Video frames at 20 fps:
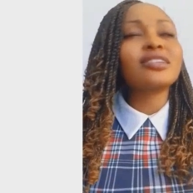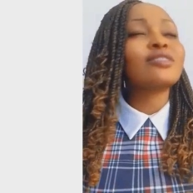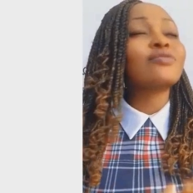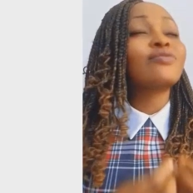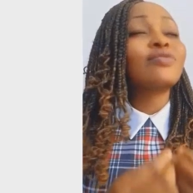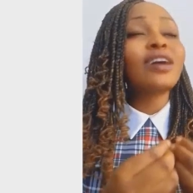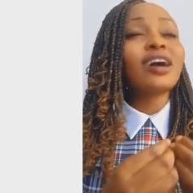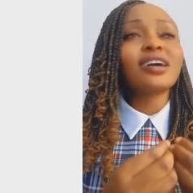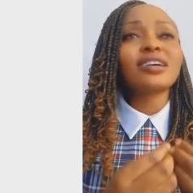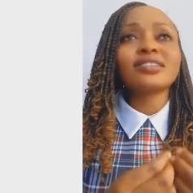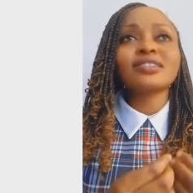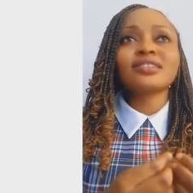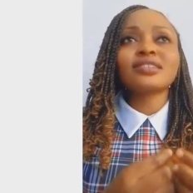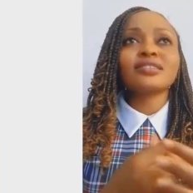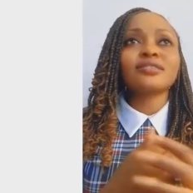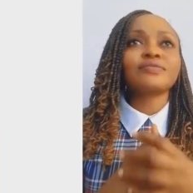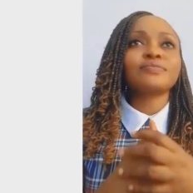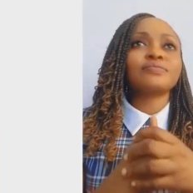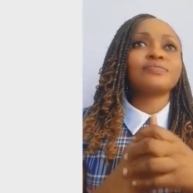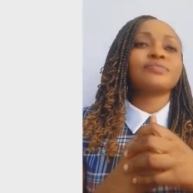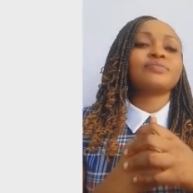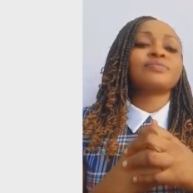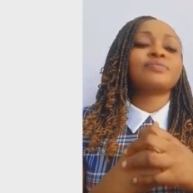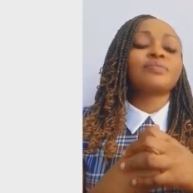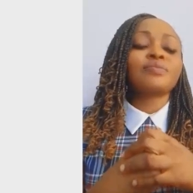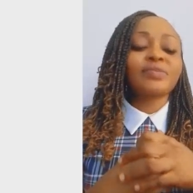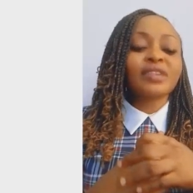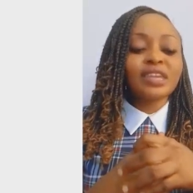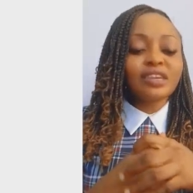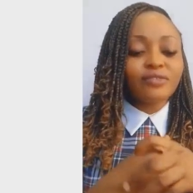In fact,
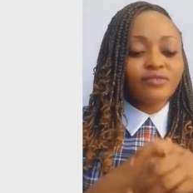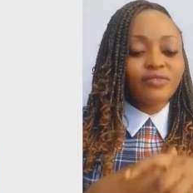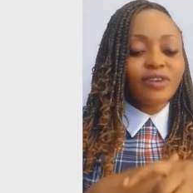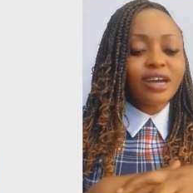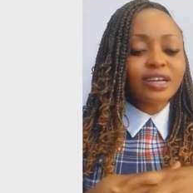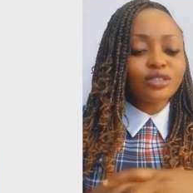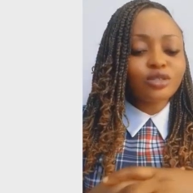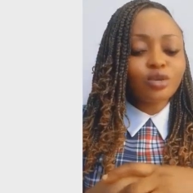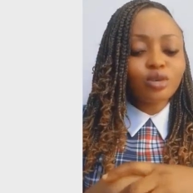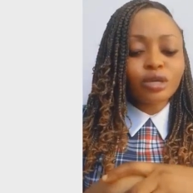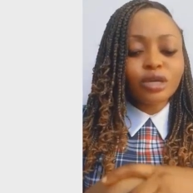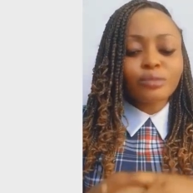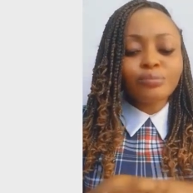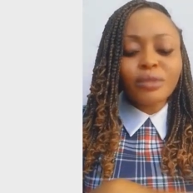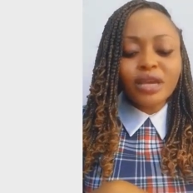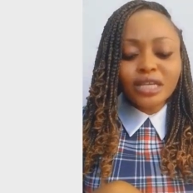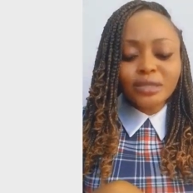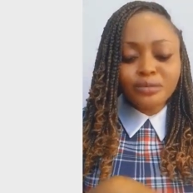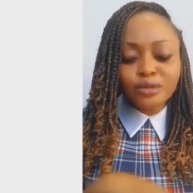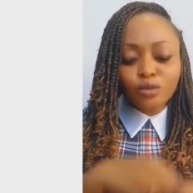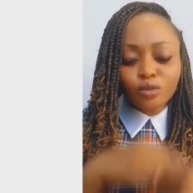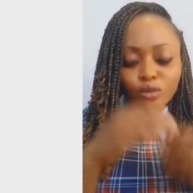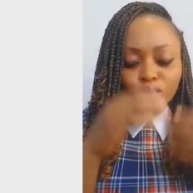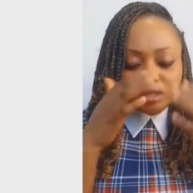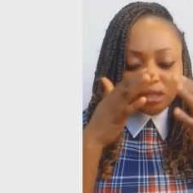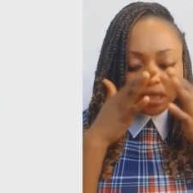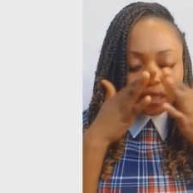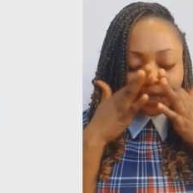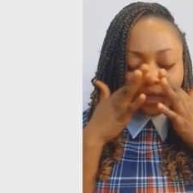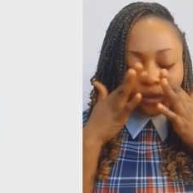so it makes me
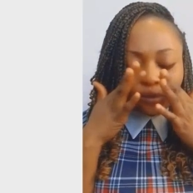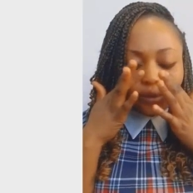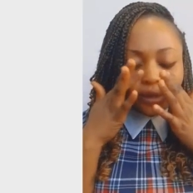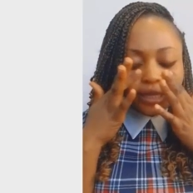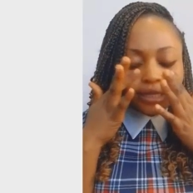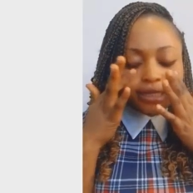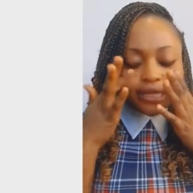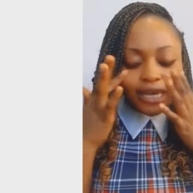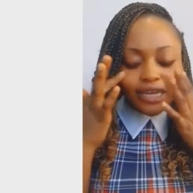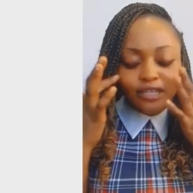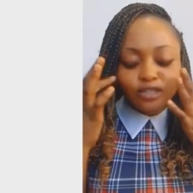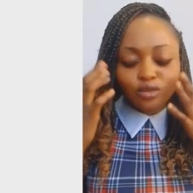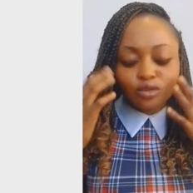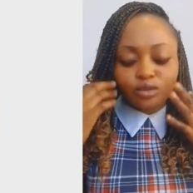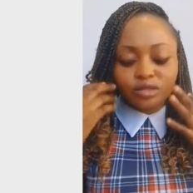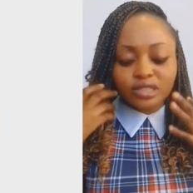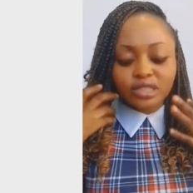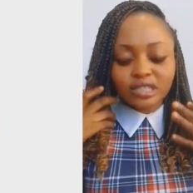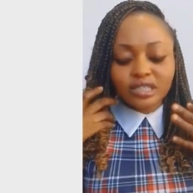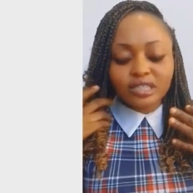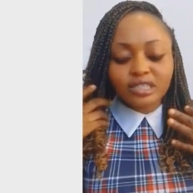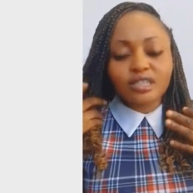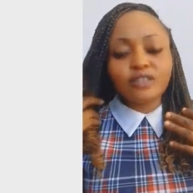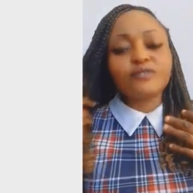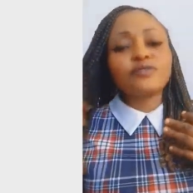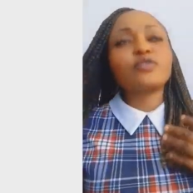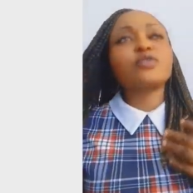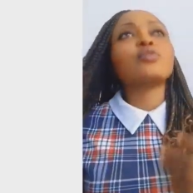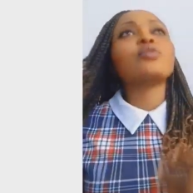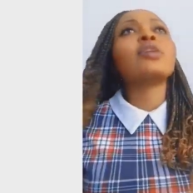wonder now when I saw the
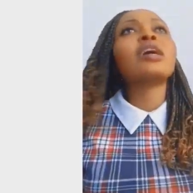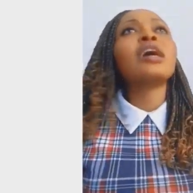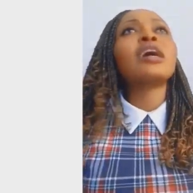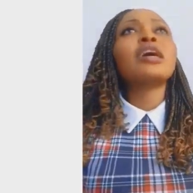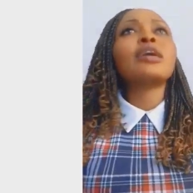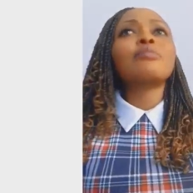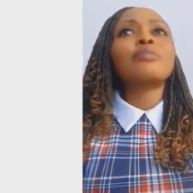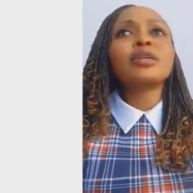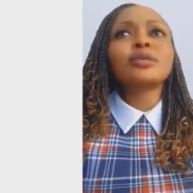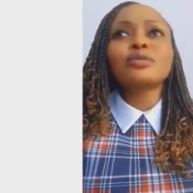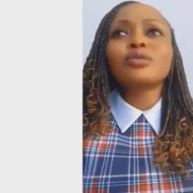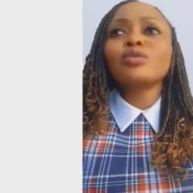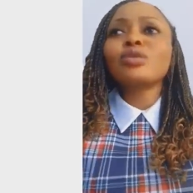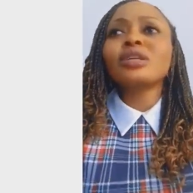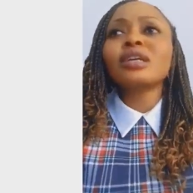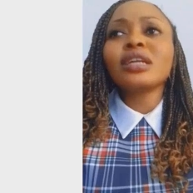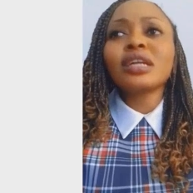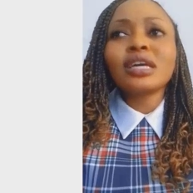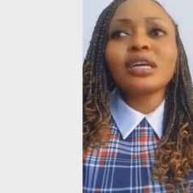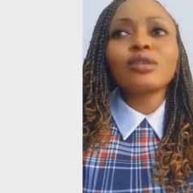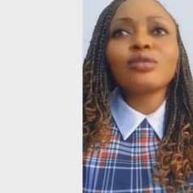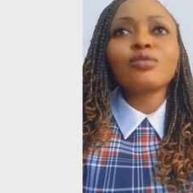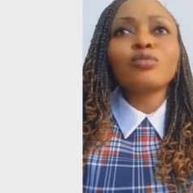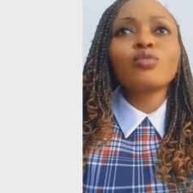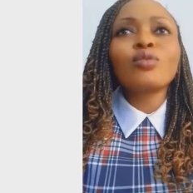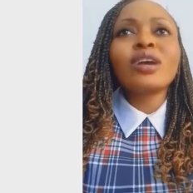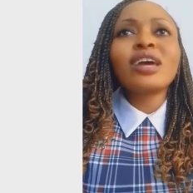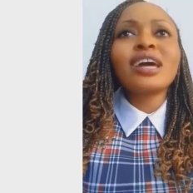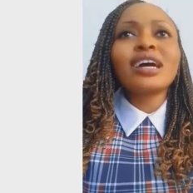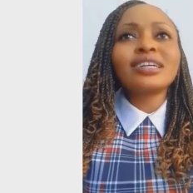interview, it makes me wonder like,
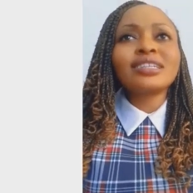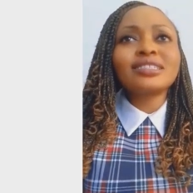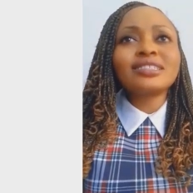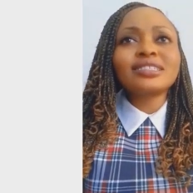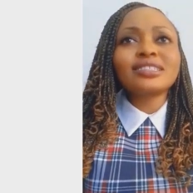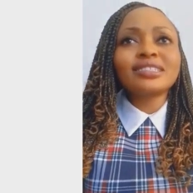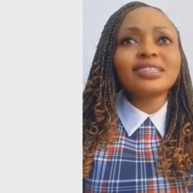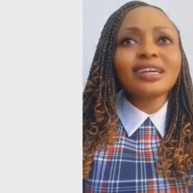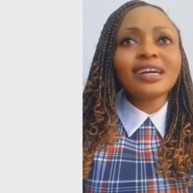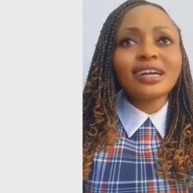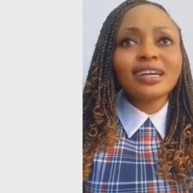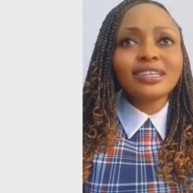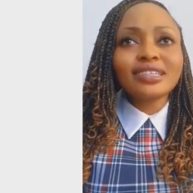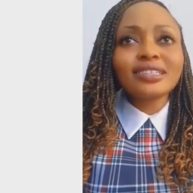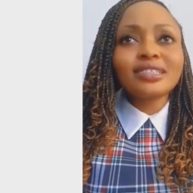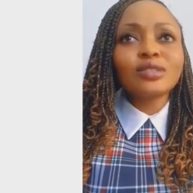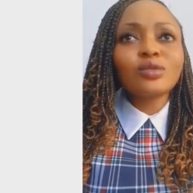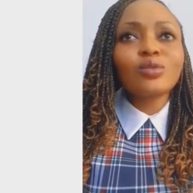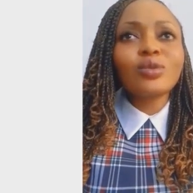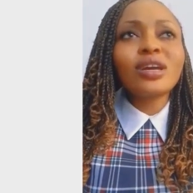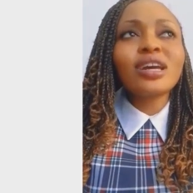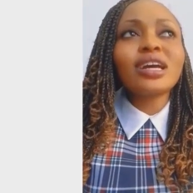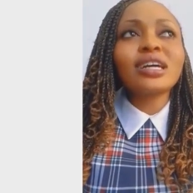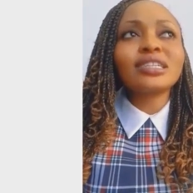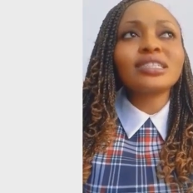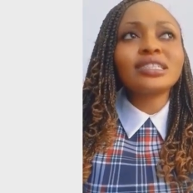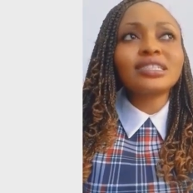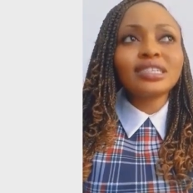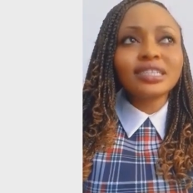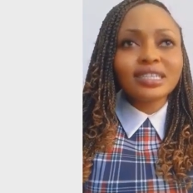where are these guys? Where
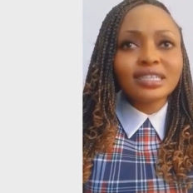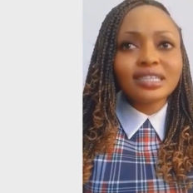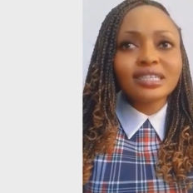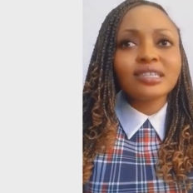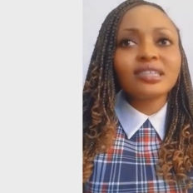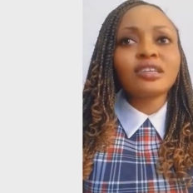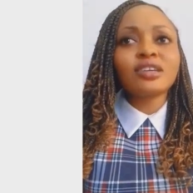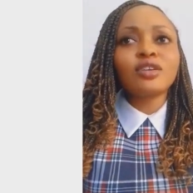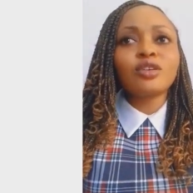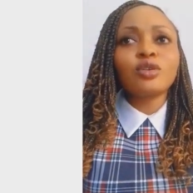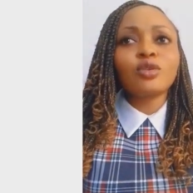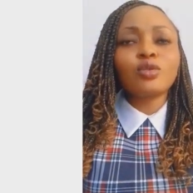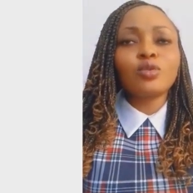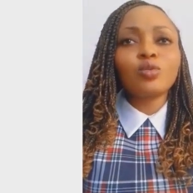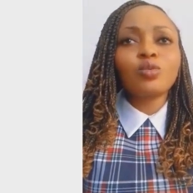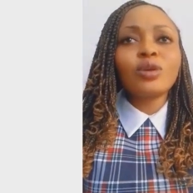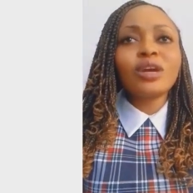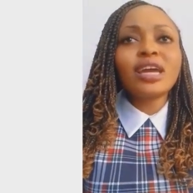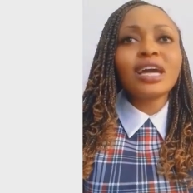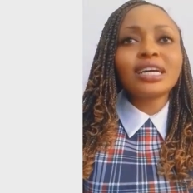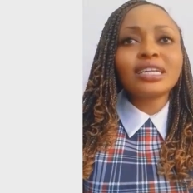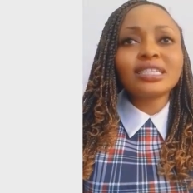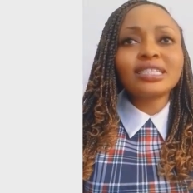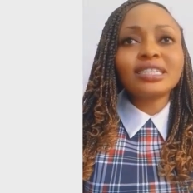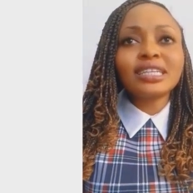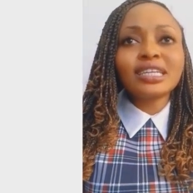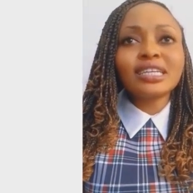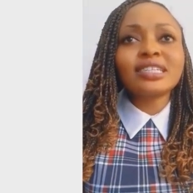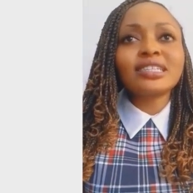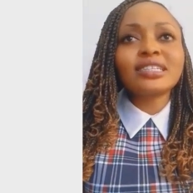are they? Where are
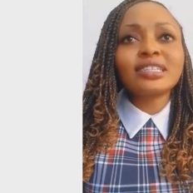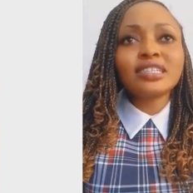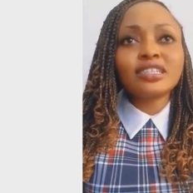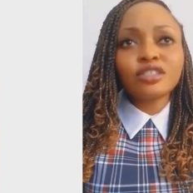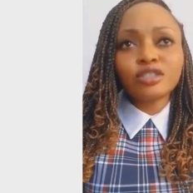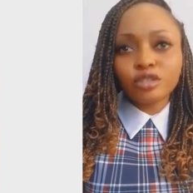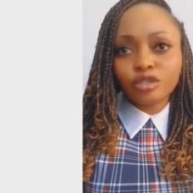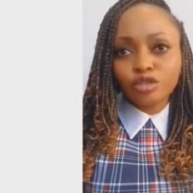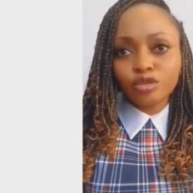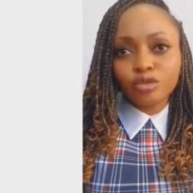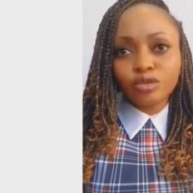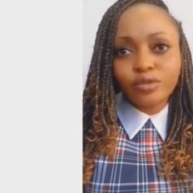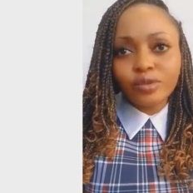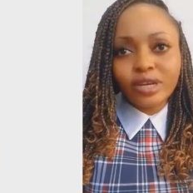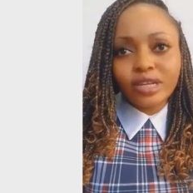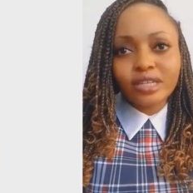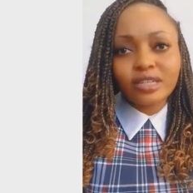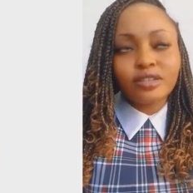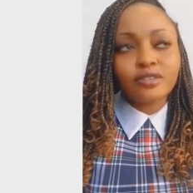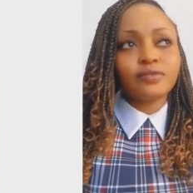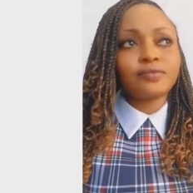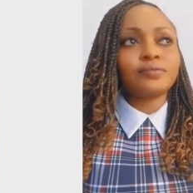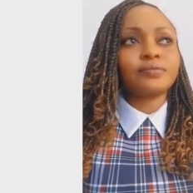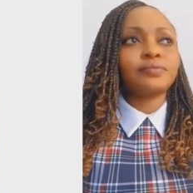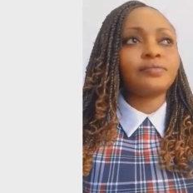they in the industry right now?